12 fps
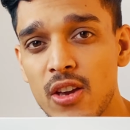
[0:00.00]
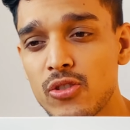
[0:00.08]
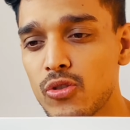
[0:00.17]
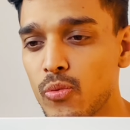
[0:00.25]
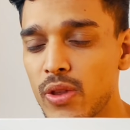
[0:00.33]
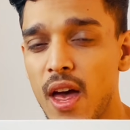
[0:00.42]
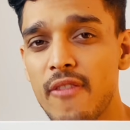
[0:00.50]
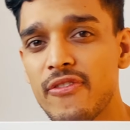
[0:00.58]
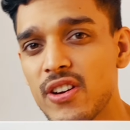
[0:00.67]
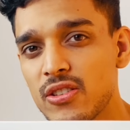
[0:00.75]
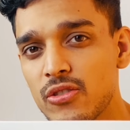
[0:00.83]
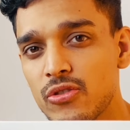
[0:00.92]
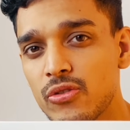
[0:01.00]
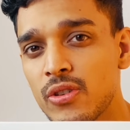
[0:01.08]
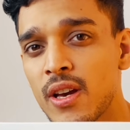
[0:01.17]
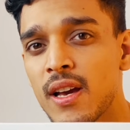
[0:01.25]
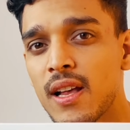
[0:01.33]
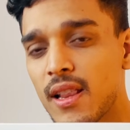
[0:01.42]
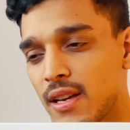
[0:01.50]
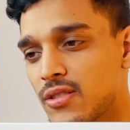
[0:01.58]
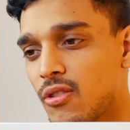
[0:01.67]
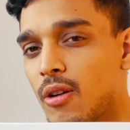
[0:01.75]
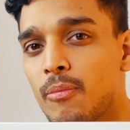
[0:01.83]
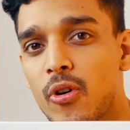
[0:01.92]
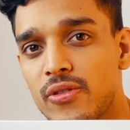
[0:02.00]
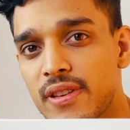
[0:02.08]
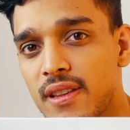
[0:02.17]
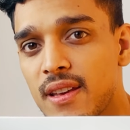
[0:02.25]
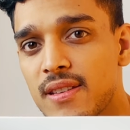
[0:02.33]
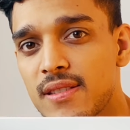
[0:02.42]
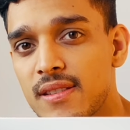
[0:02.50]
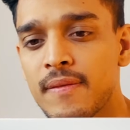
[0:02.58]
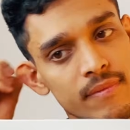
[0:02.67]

So without further ado, let's start unboxing this.